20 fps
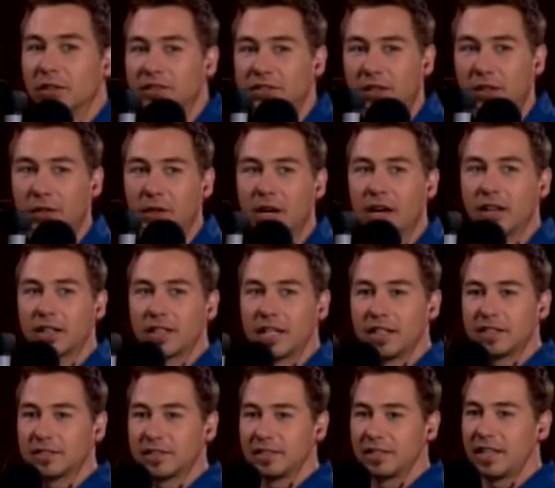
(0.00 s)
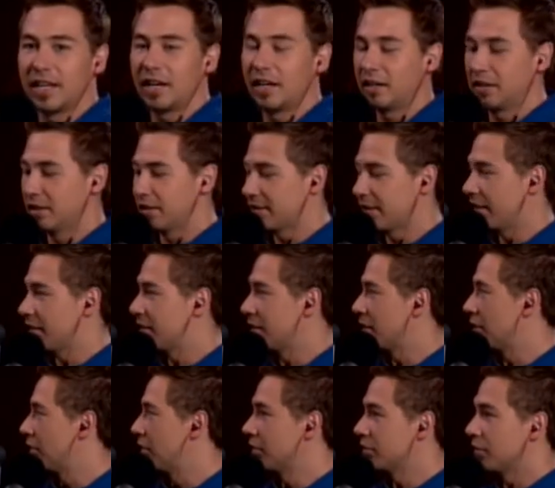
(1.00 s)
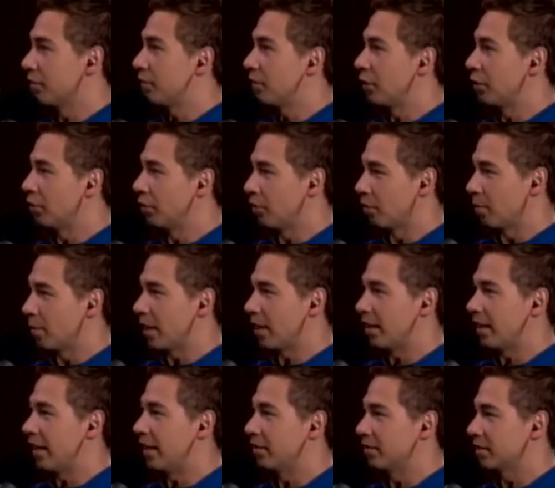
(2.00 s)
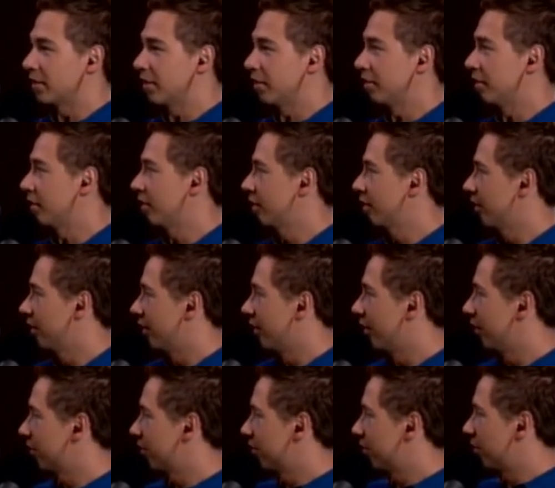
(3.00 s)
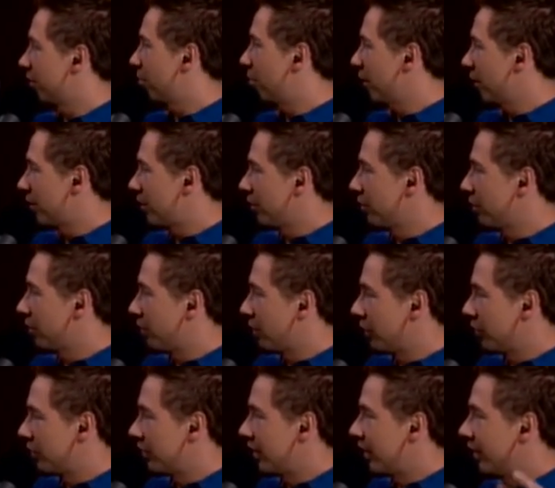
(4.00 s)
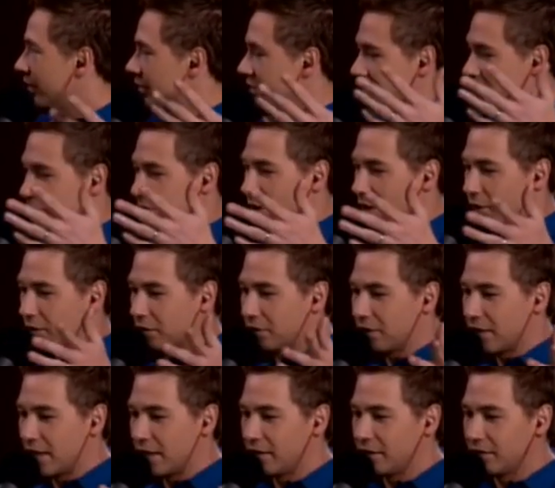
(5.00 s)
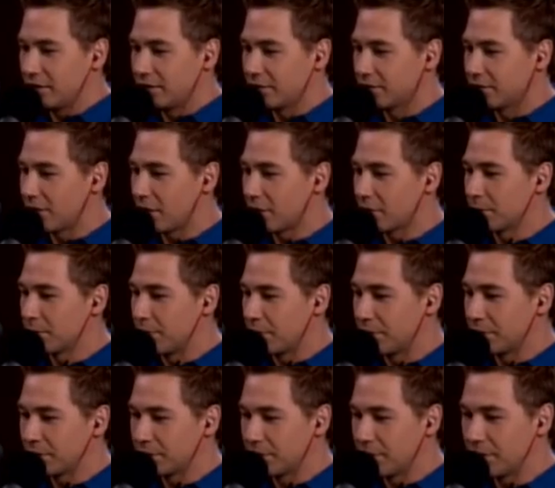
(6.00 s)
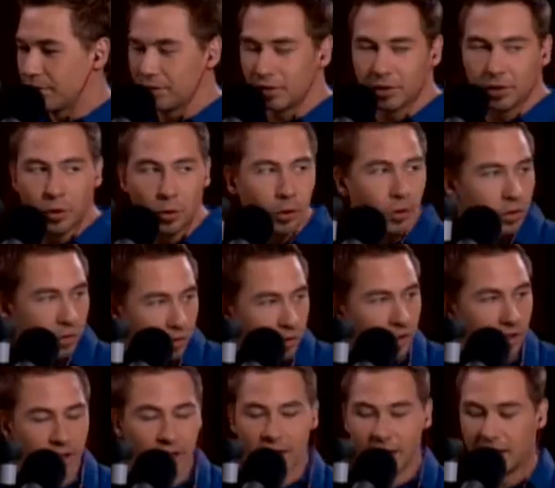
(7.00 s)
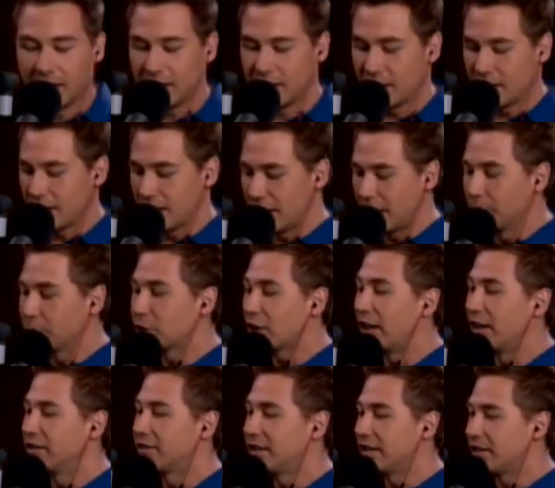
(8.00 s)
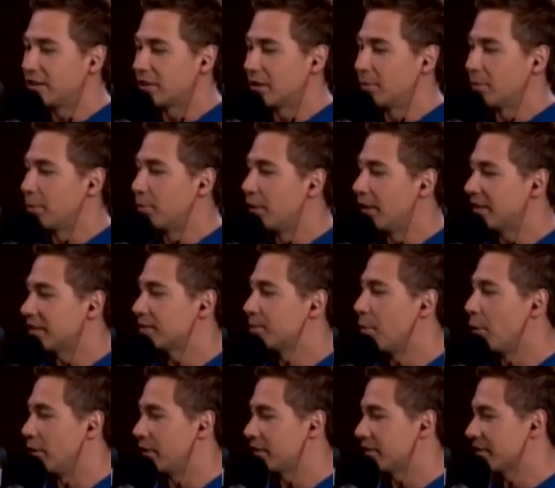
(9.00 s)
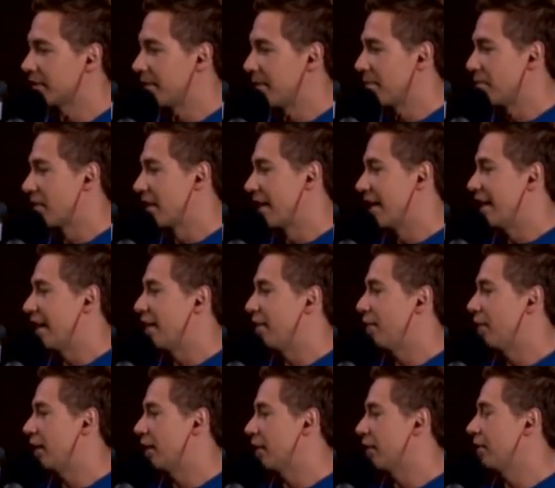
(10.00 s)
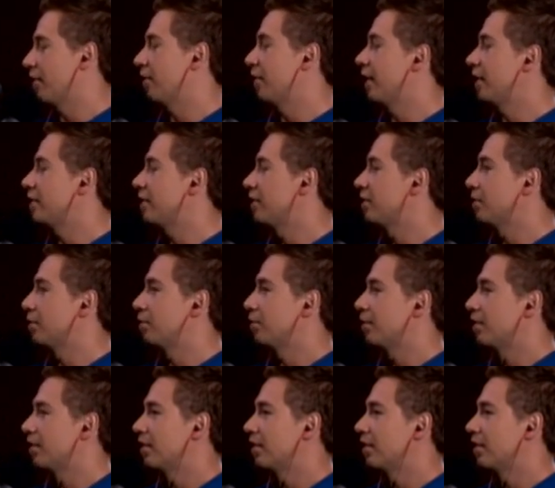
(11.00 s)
So uh, Cason and I decided to go. There's a field over by our house, Kelly, and it's yeah. just a big, huge field, and it has a soccer net, soccer post, whatever, a goal. Yeah. And uh, I'm trying to teach him to play sports, and I figure if He's I teach not him, even